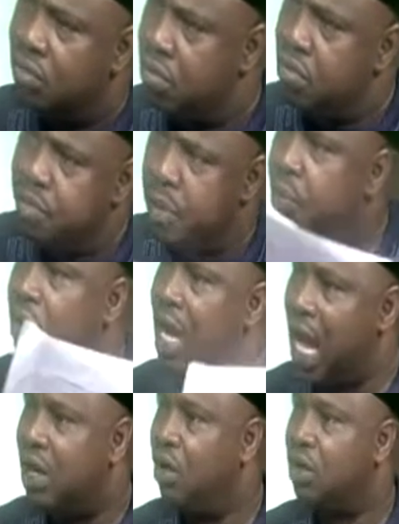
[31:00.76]
people
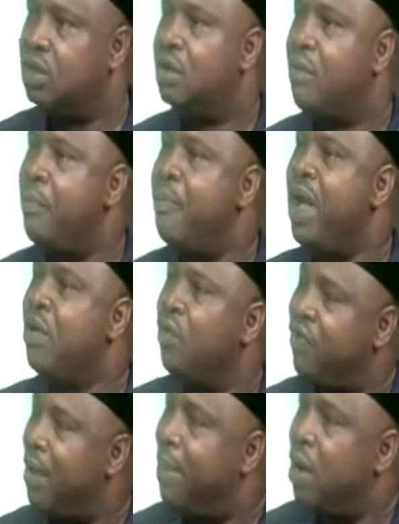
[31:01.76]
cannot bend
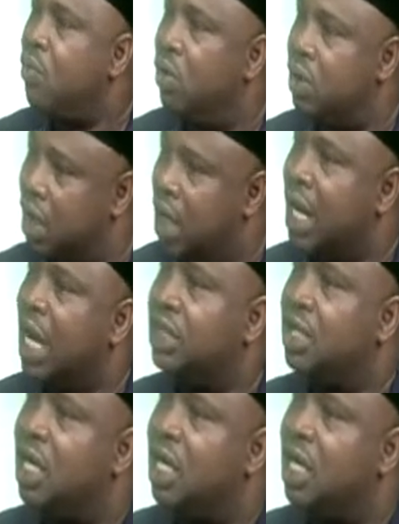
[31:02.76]
over backward in national